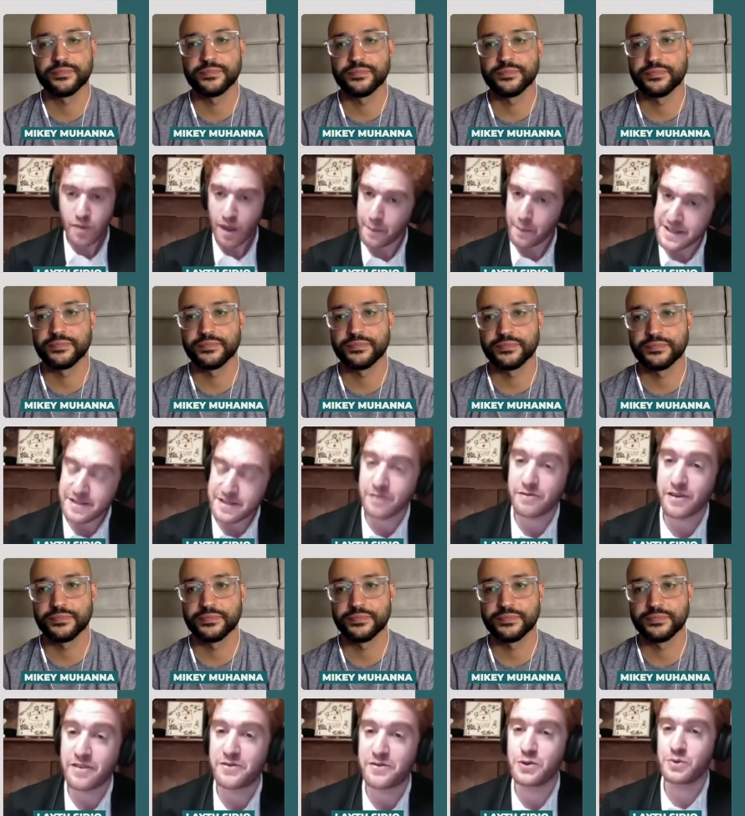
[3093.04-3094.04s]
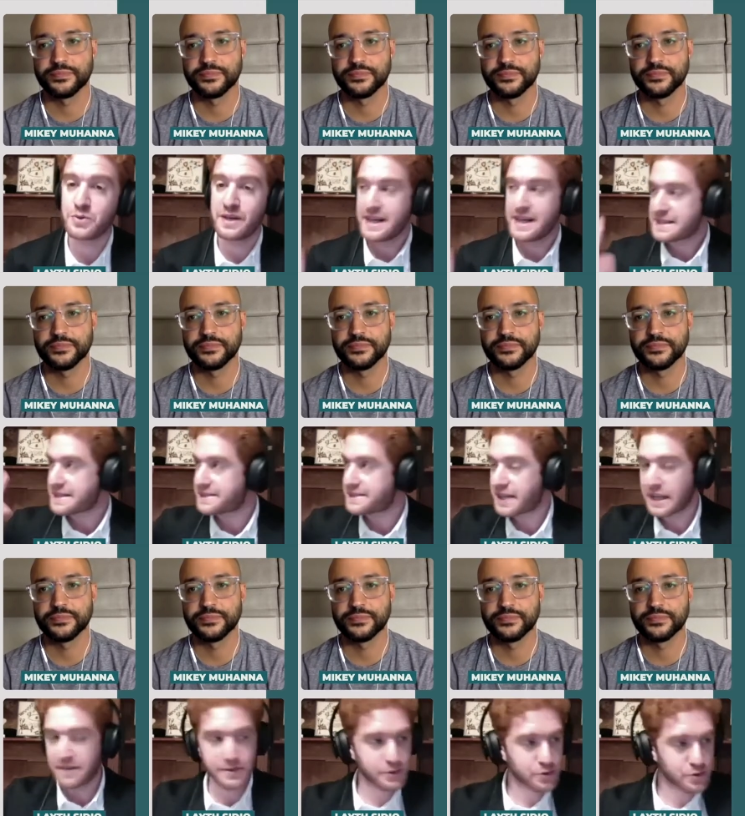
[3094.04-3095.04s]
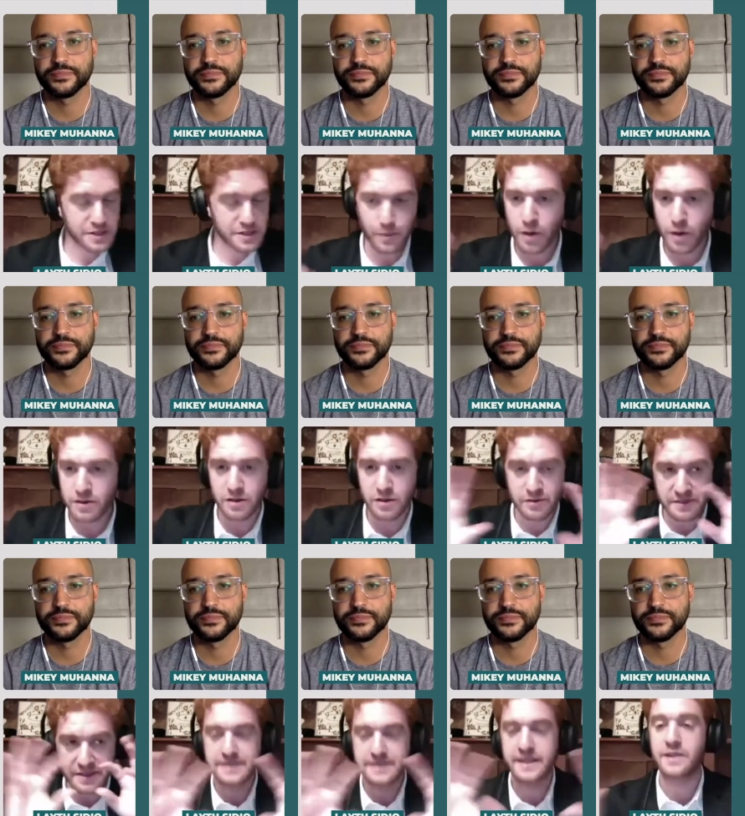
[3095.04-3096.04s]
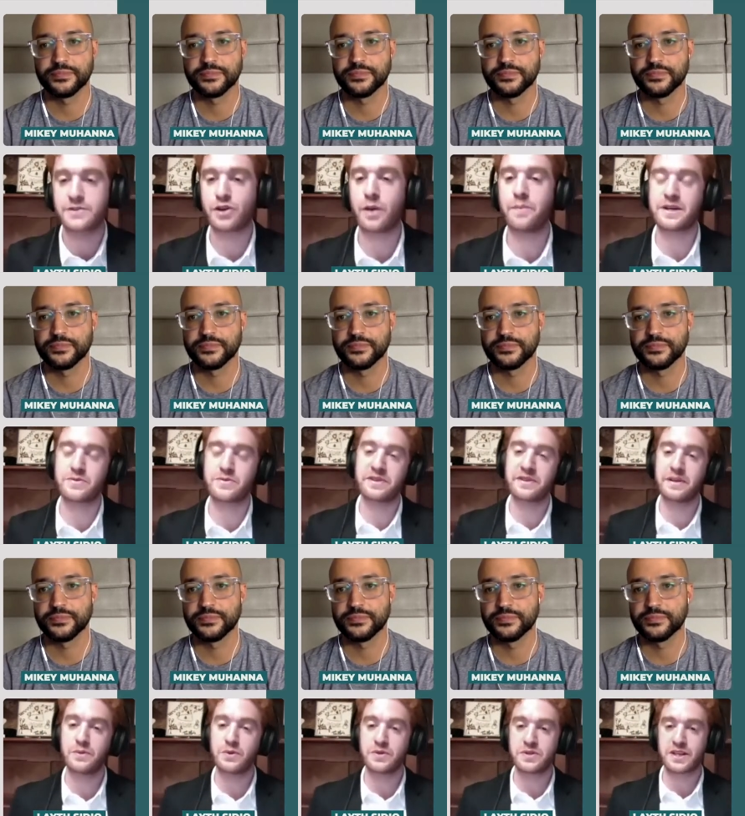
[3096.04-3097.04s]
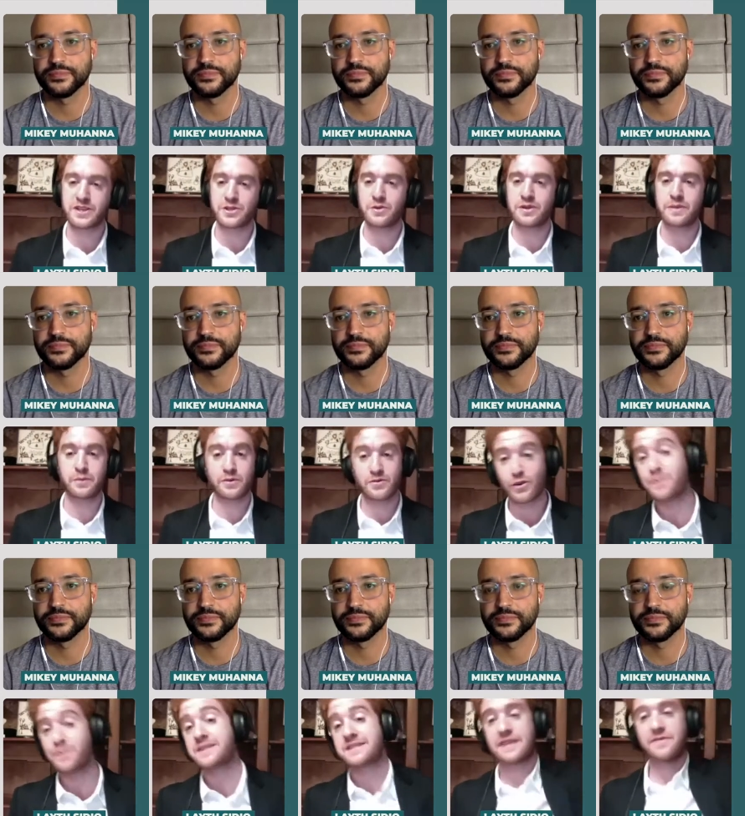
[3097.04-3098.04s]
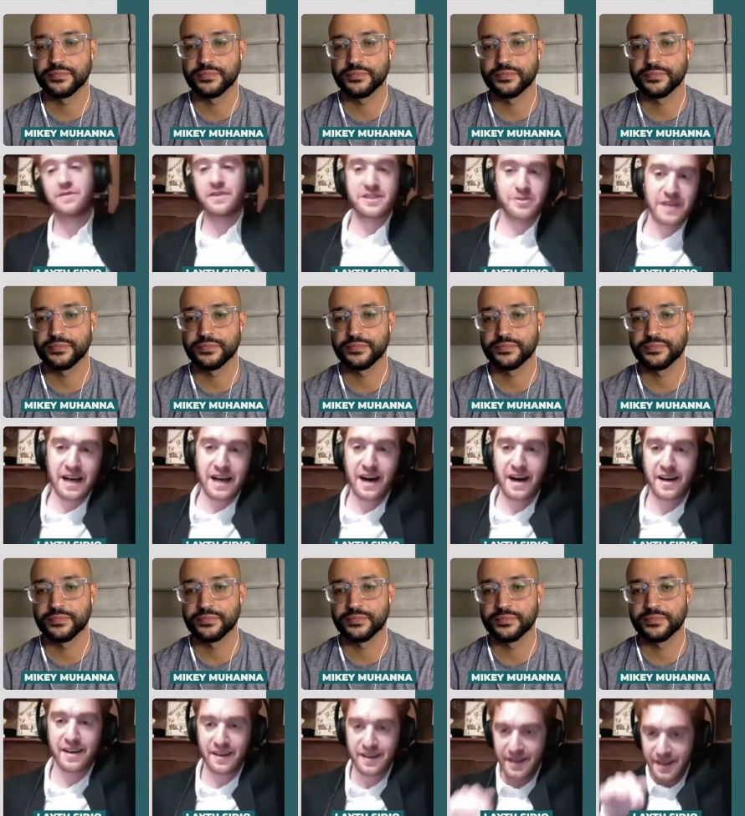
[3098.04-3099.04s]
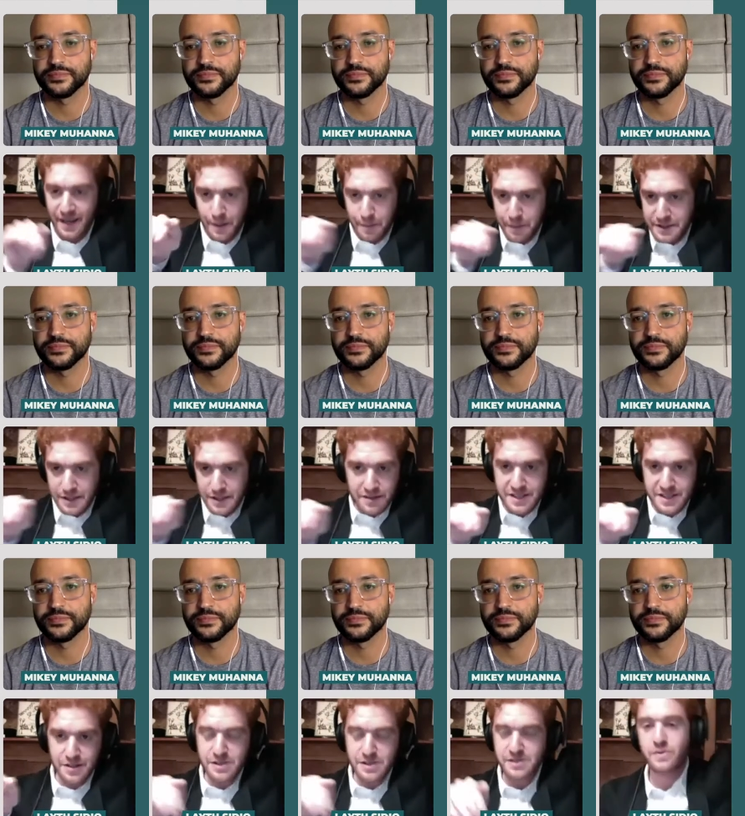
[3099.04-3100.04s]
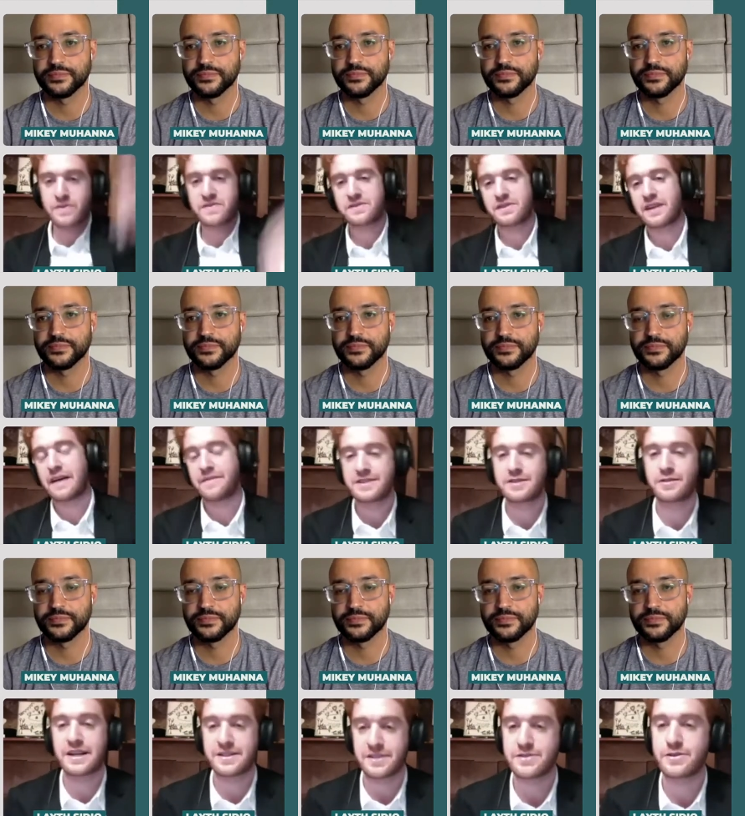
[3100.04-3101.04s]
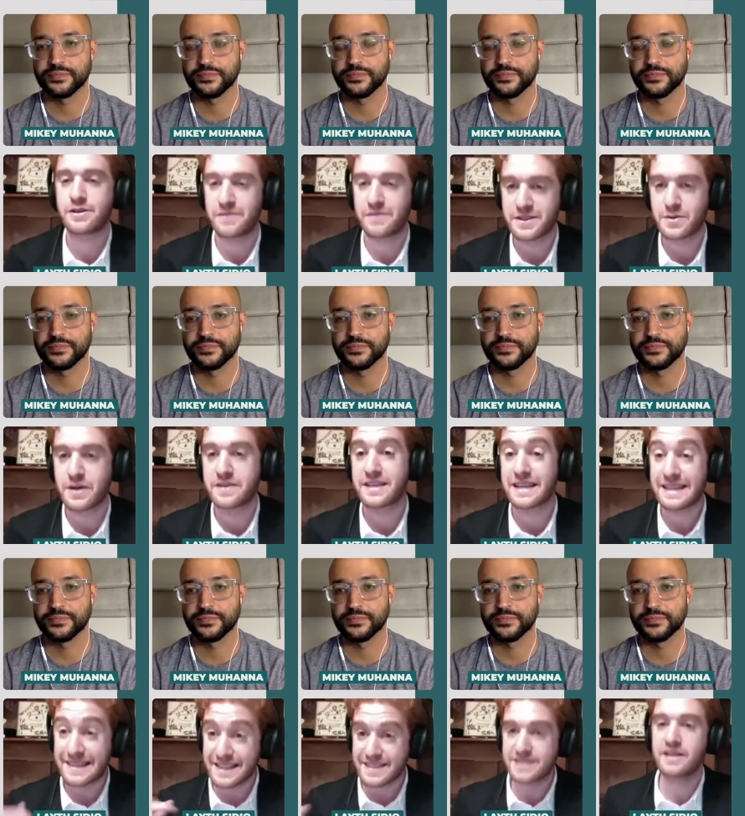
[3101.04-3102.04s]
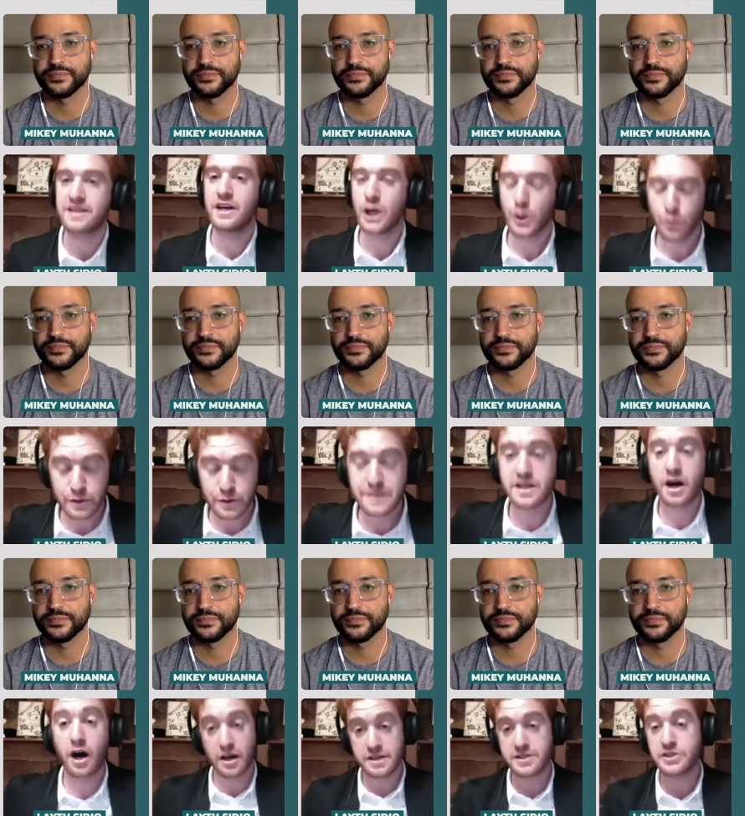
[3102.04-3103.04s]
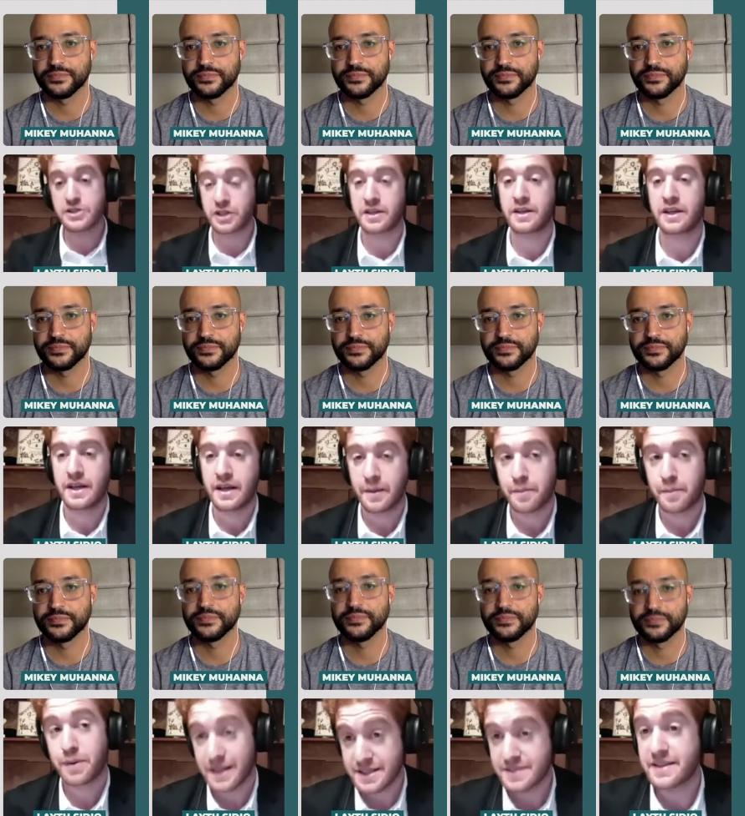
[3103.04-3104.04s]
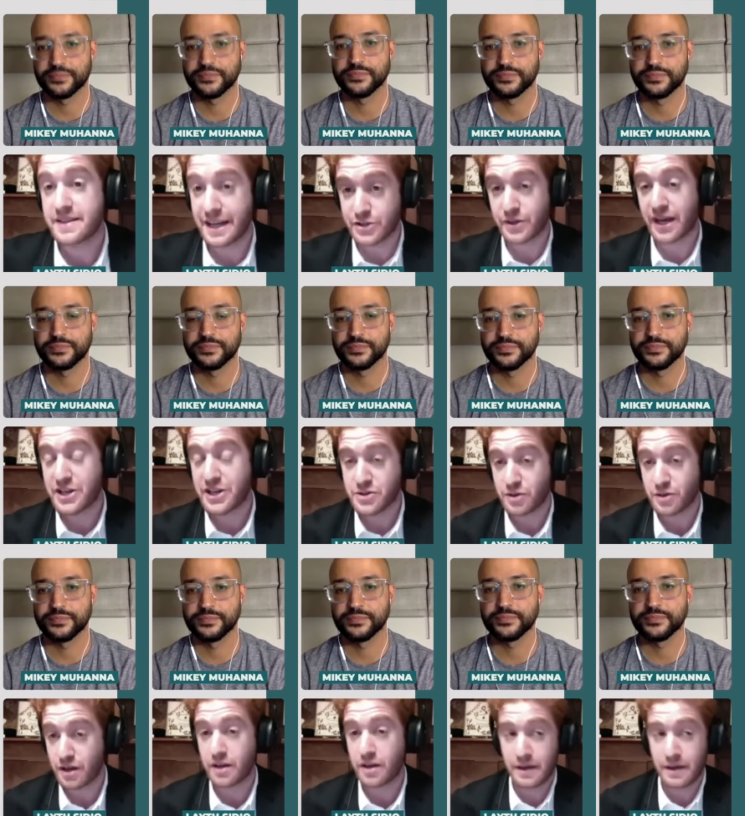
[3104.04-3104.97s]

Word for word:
Speaker 1: but still very few that delve into smaller detailed topics within the music. So the performance level is really high, but the research we still haven't scratched the surface. So I think this would be the oxygen plus the educational